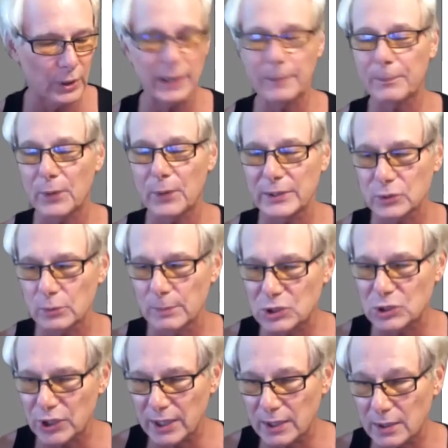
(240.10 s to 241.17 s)
hip raiser
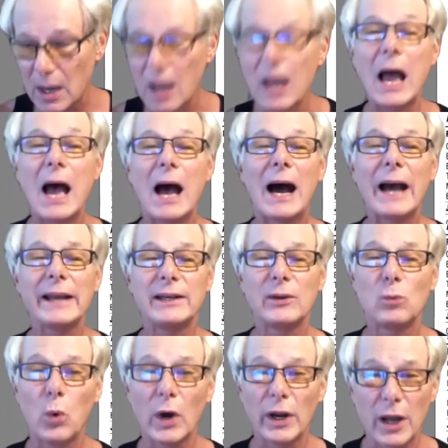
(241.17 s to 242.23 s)
machine, I did
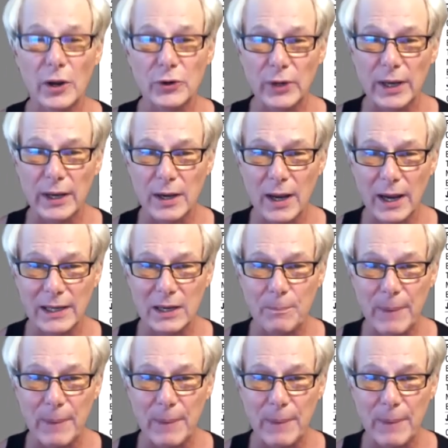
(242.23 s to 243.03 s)
190